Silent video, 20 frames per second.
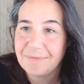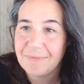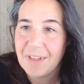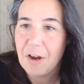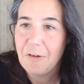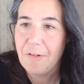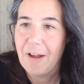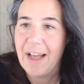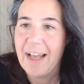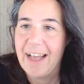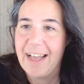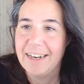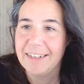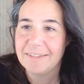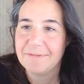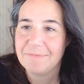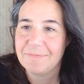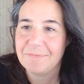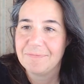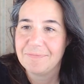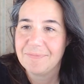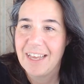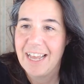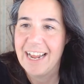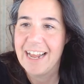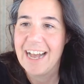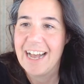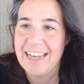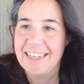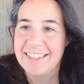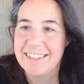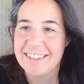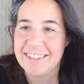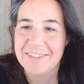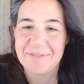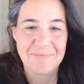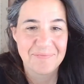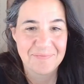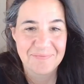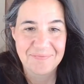All right. Hey guys.
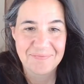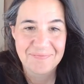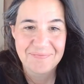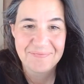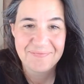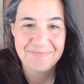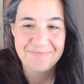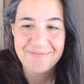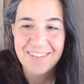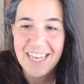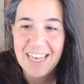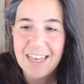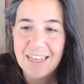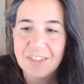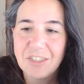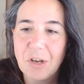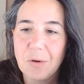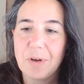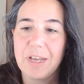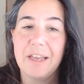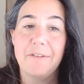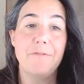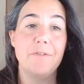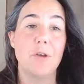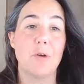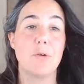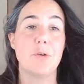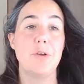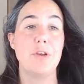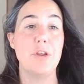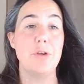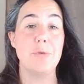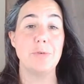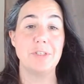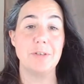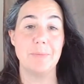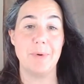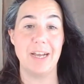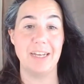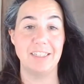So if you're new to
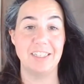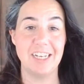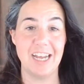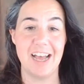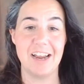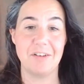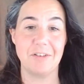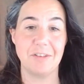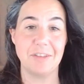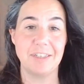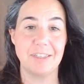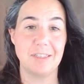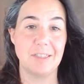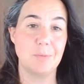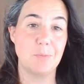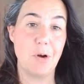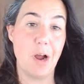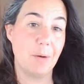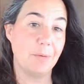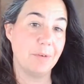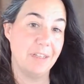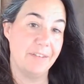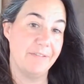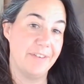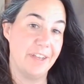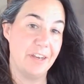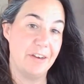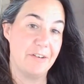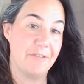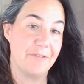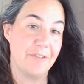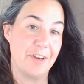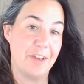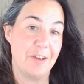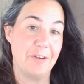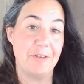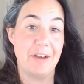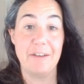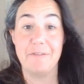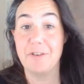my channel, this is probably the video for
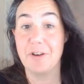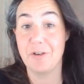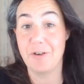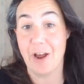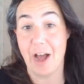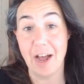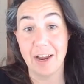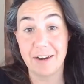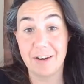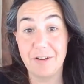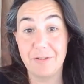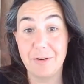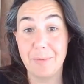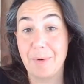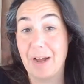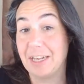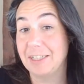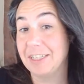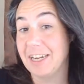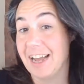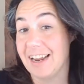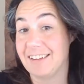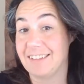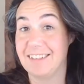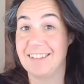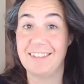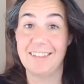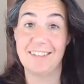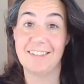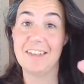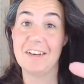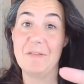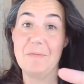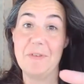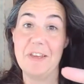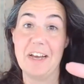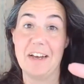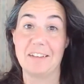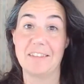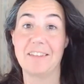you. If you're not new to my channel, this is going to
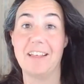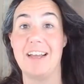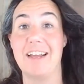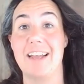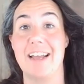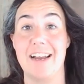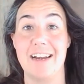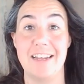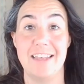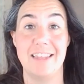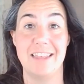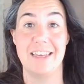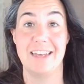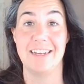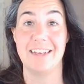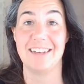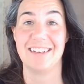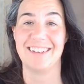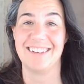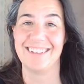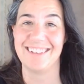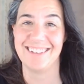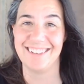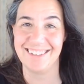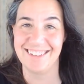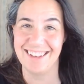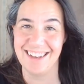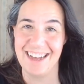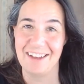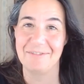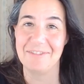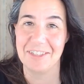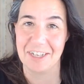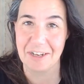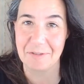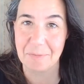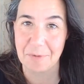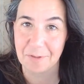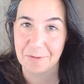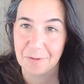be unlike anything I've
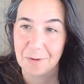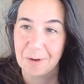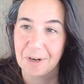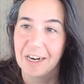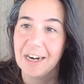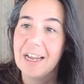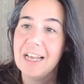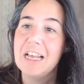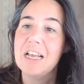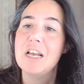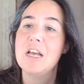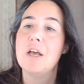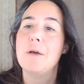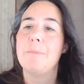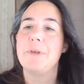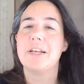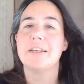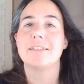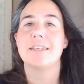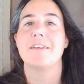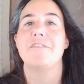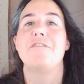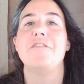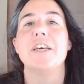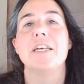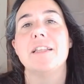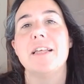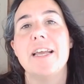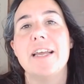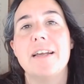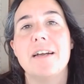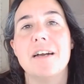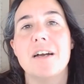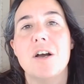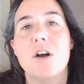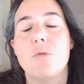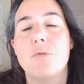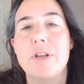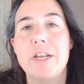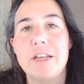done before, because I feel like
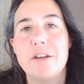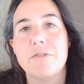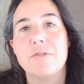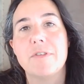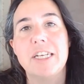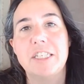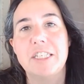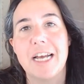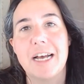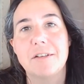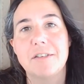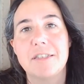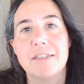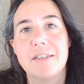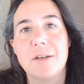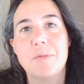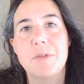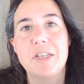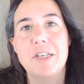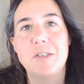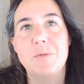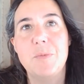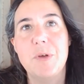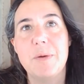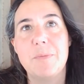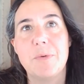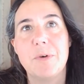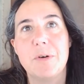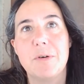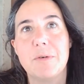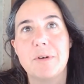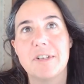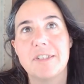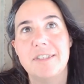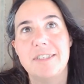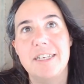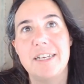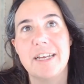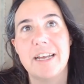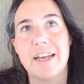we need to reach out to some of these people who are
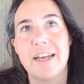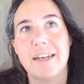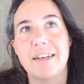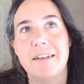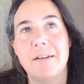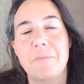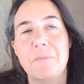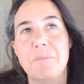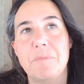seeing